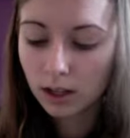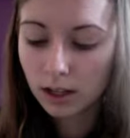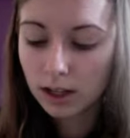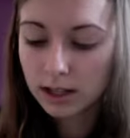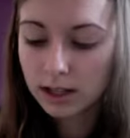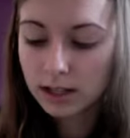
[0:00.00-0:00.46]

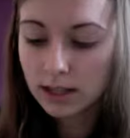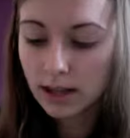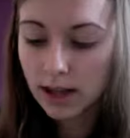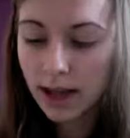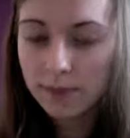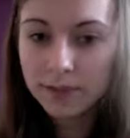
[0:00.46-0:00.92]
is
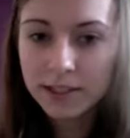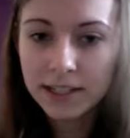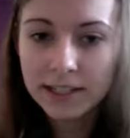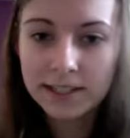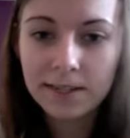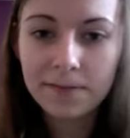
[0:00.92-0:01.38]
the
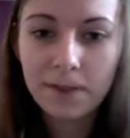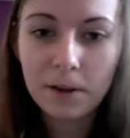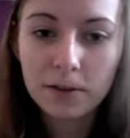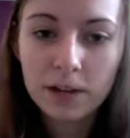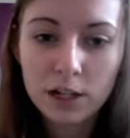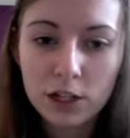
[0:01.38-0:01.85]
F60
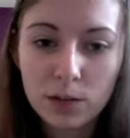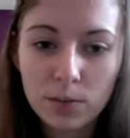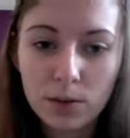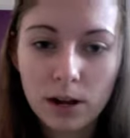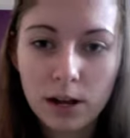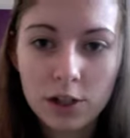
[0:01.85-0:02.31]
foundation
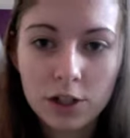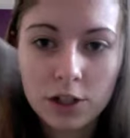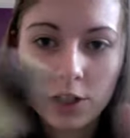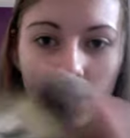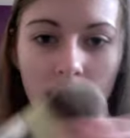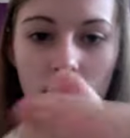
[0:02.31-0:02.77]

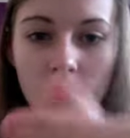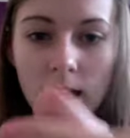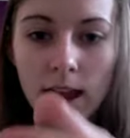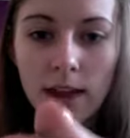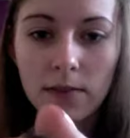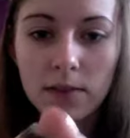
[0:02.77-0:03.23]
brush,
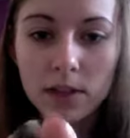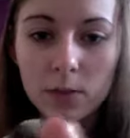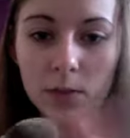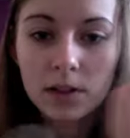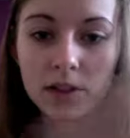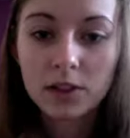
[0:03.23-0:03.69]
and this
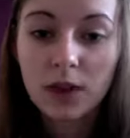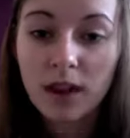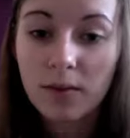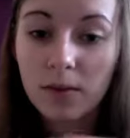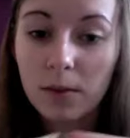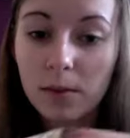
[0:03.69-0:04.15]
one is
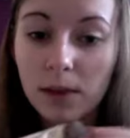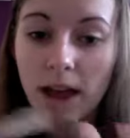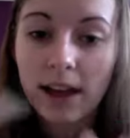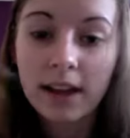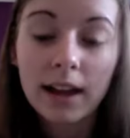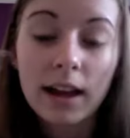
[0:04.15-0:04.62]
great for
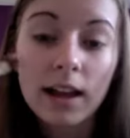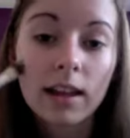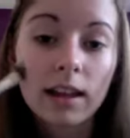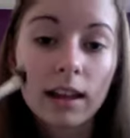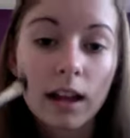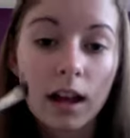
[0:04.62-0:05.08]
applying
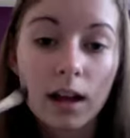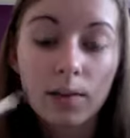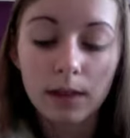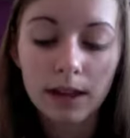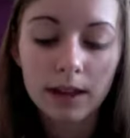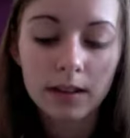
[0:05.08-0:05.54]

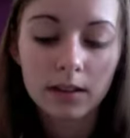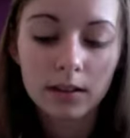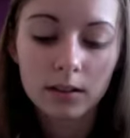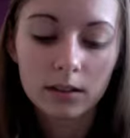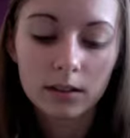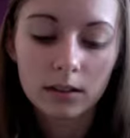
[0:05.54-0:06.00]
like
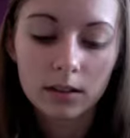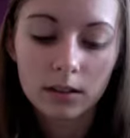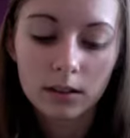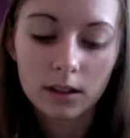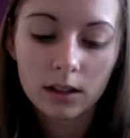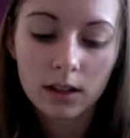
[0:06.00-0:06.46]

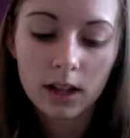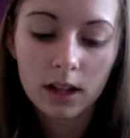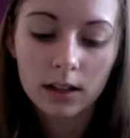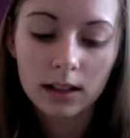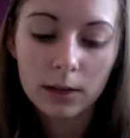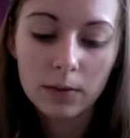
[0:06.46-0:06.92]

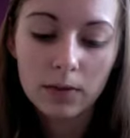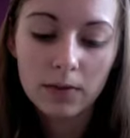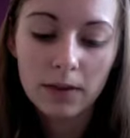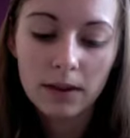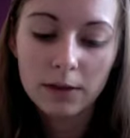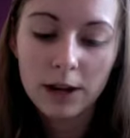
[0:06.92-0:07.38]
liquid
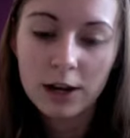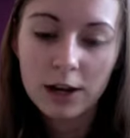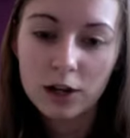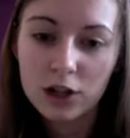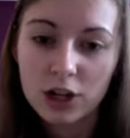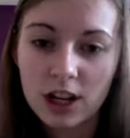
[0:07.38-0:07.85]

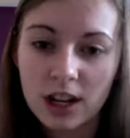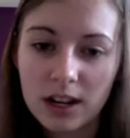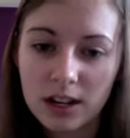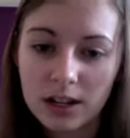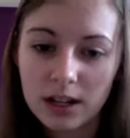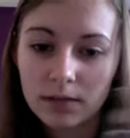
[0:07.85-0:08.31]

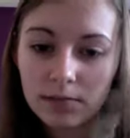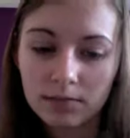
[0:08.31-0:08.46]
foundation and